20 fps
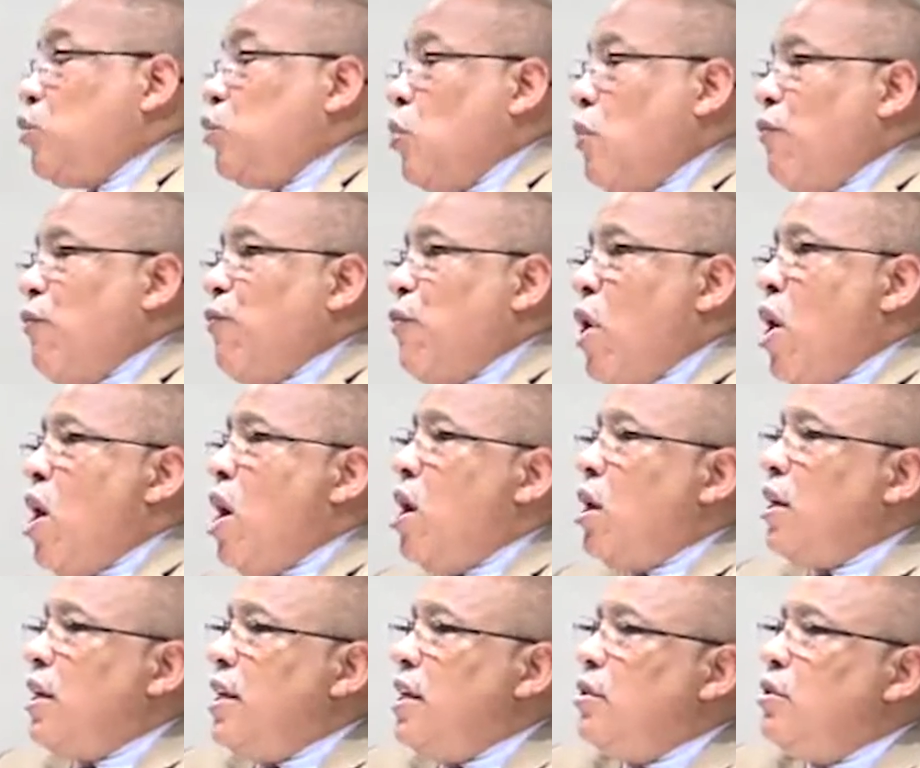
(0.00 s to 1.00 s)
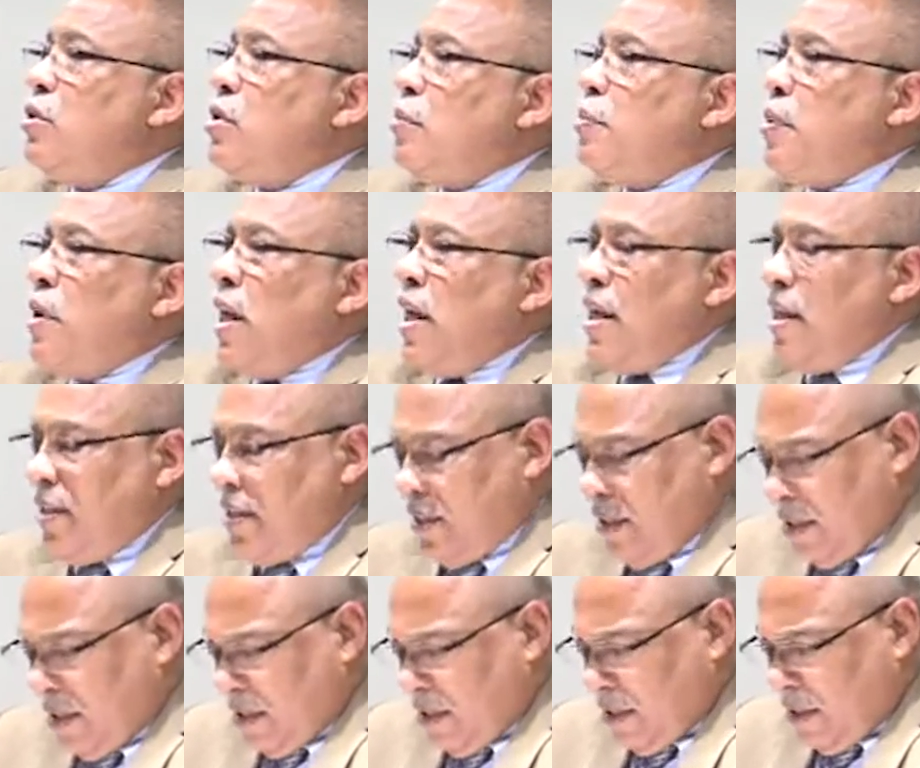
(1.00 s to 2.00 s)
else will fall into
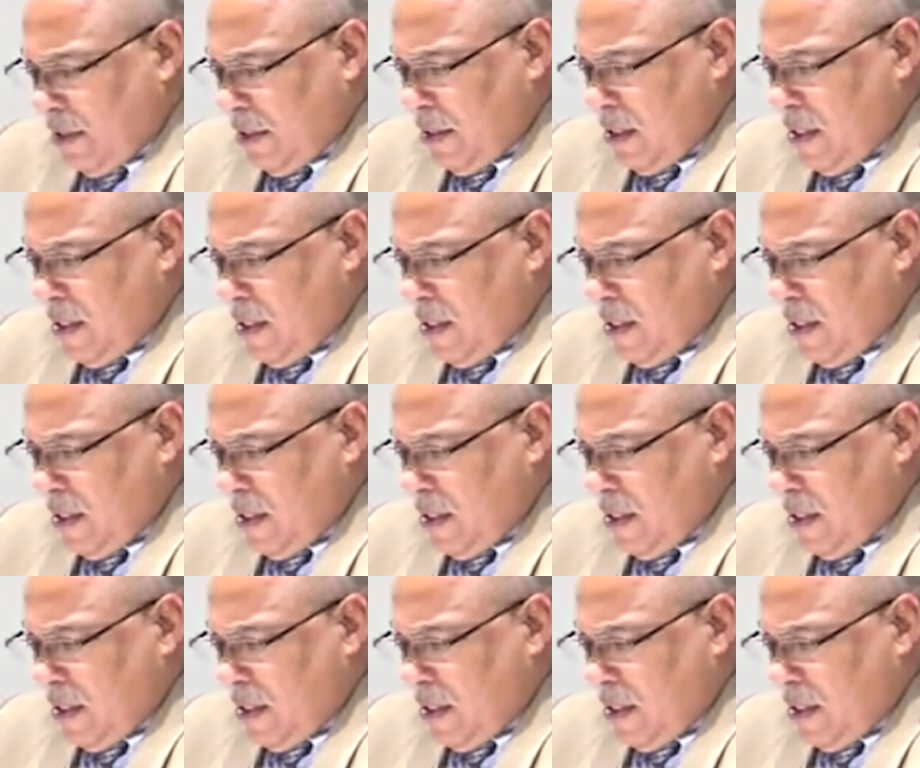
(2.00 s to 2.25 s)
place.